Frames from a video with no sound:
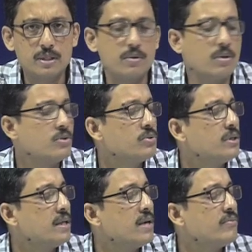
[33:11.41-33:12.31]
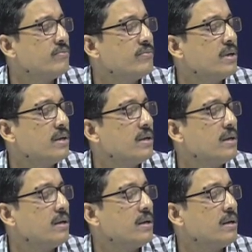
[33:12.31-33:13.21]
and also we gave
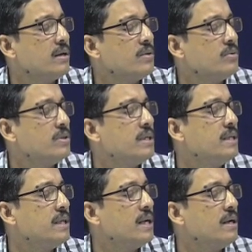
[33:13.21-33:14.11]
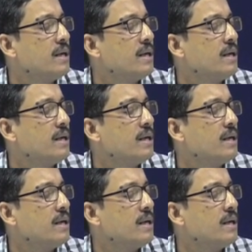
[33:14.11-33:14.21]
detailed